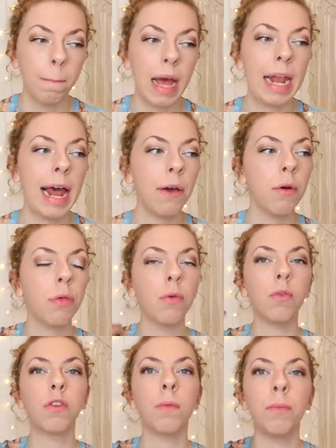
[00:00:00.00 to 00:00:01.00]
allow your
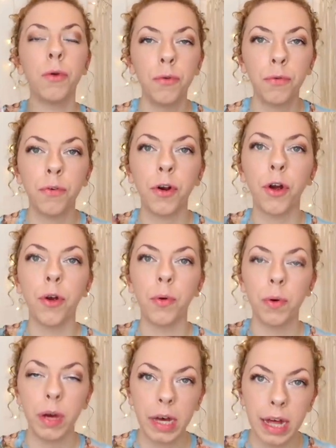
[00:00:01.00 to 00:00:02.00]
thoughts to move
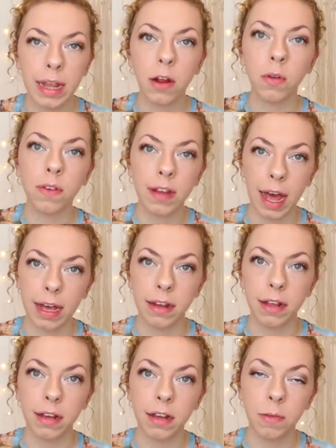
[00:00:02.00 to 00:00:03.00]
through and they're not
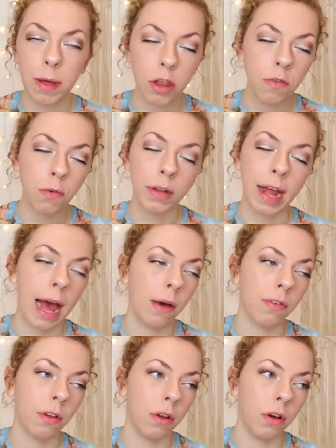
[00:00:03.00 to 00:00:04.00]
stagnant, especially if you're in the
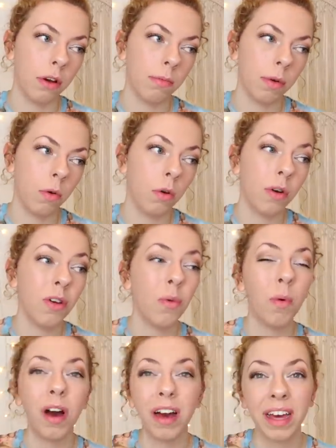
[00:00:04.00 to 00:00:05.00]
house a lot or you're
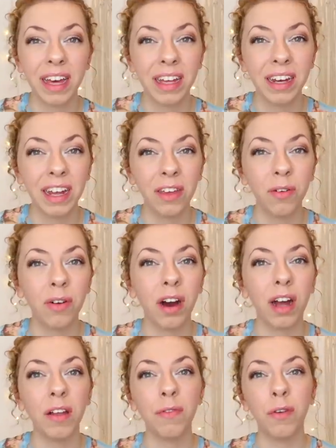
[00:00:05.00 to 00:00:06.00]
working and you're
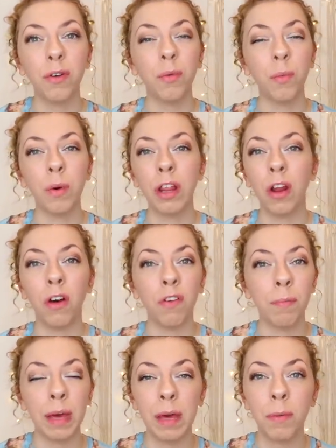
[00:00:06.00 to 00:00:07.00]
kind of you're with a lot
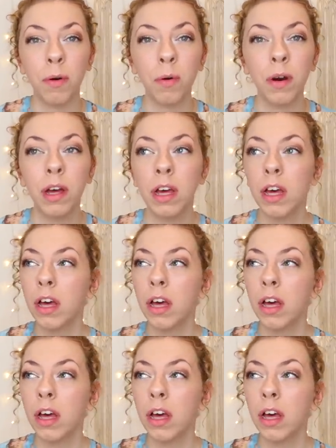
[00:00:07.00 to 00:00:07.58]
of people.